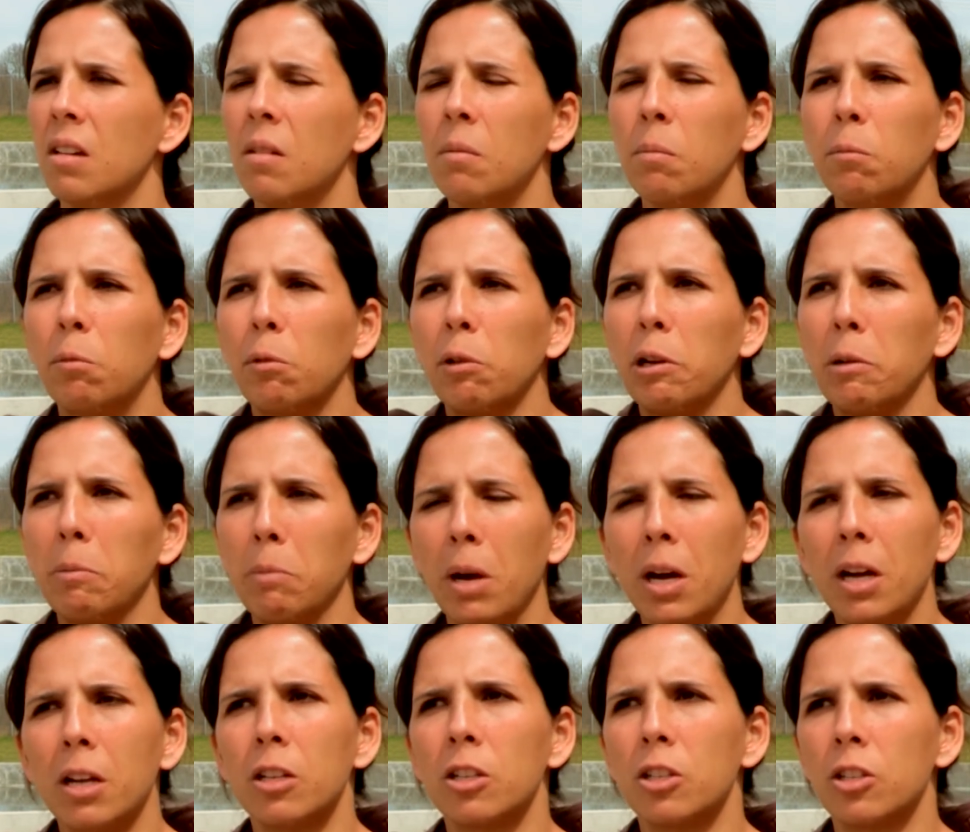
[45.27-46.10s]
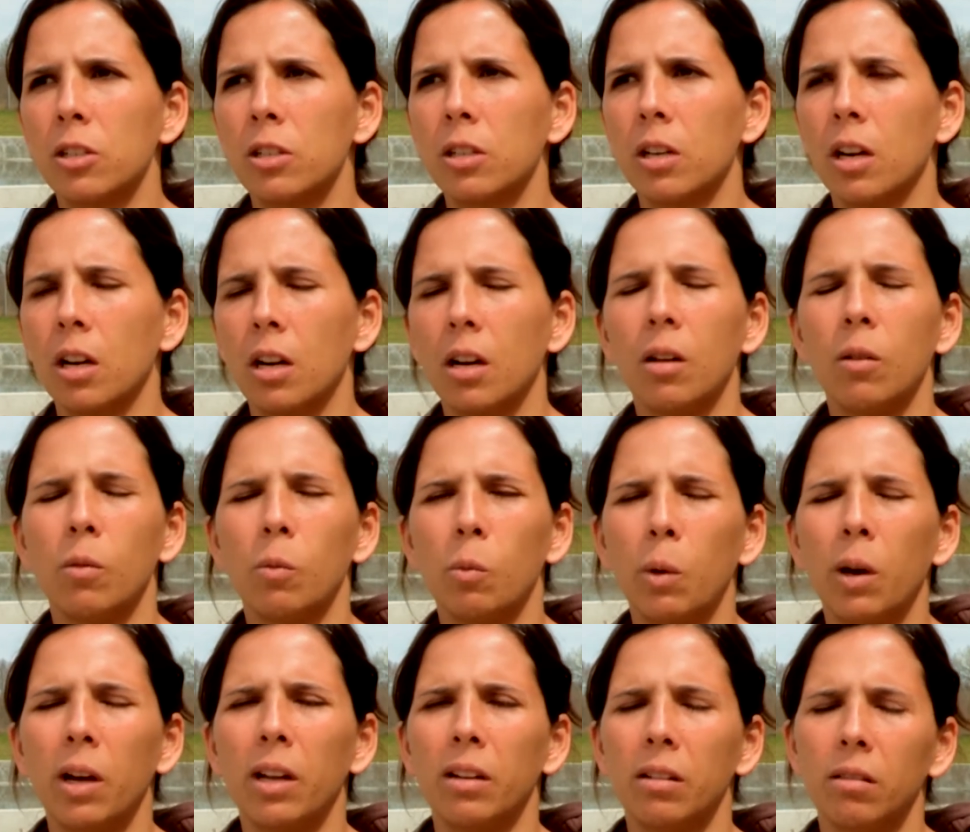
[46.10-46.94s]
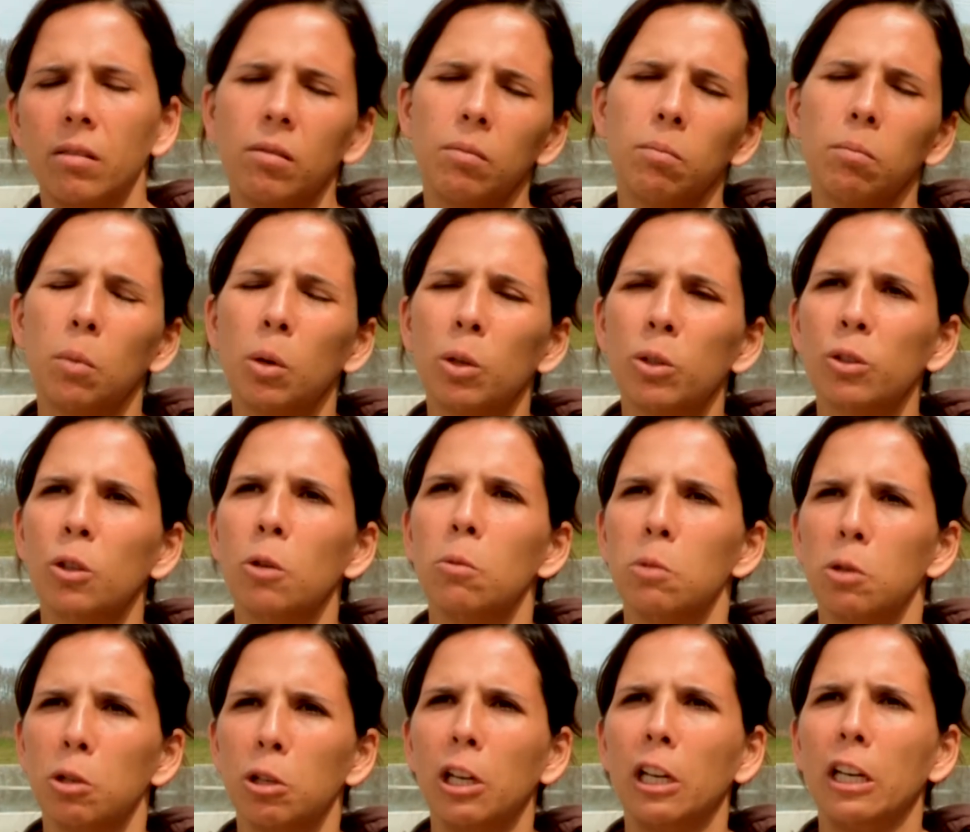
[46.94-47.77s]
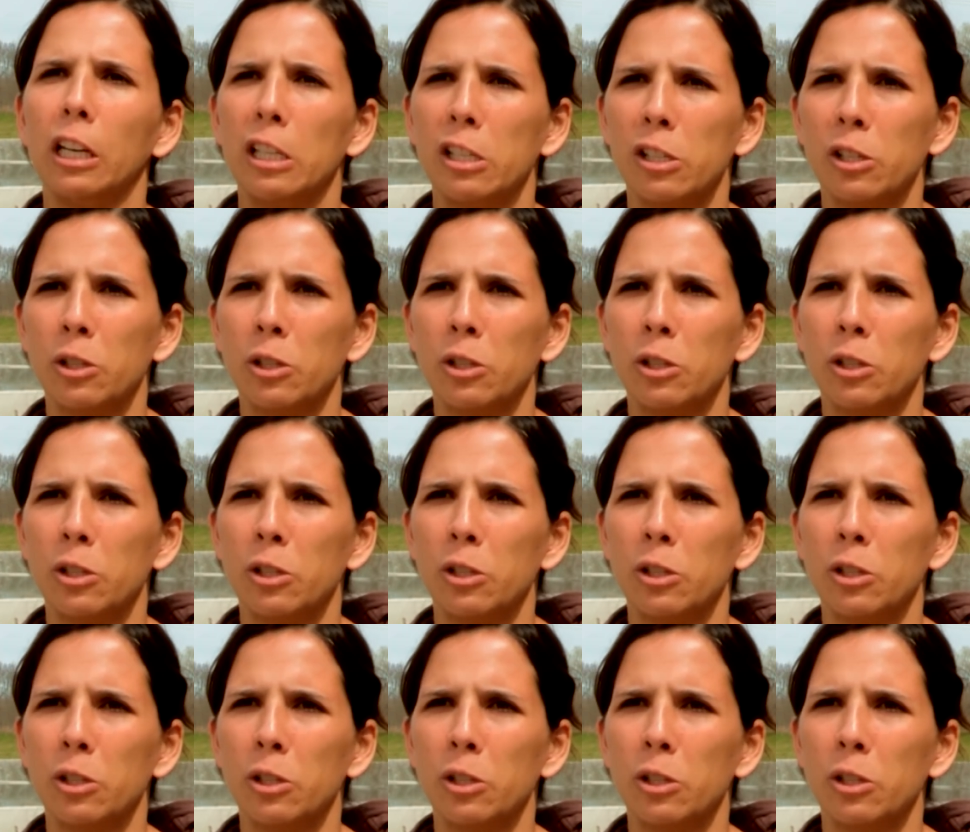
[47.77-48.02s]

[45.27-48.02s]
pretty much what most communities